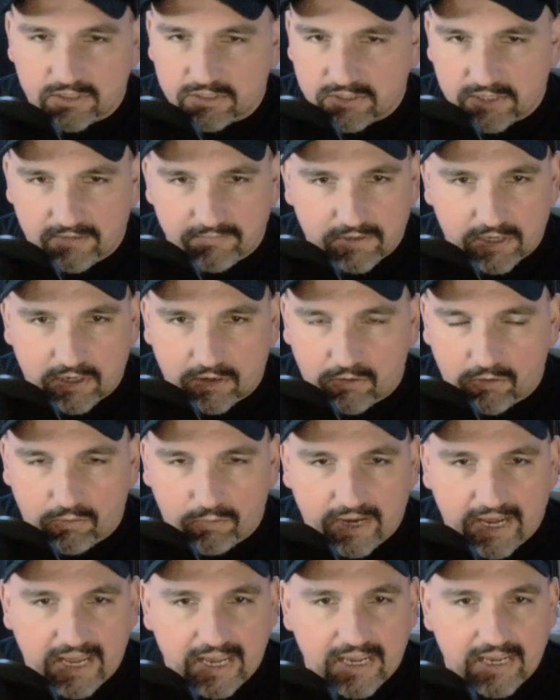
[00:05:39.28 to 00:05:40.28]
seem to go
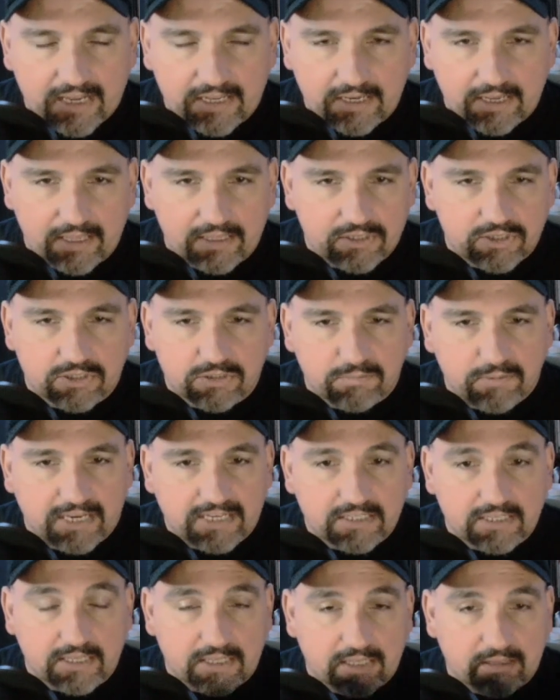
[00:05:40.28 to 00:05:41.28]
away. And it just
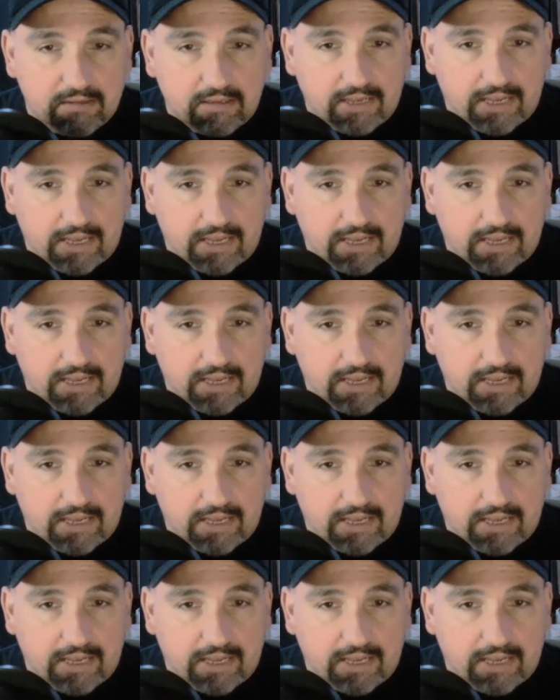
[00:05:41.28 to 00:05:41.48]
basically at the, the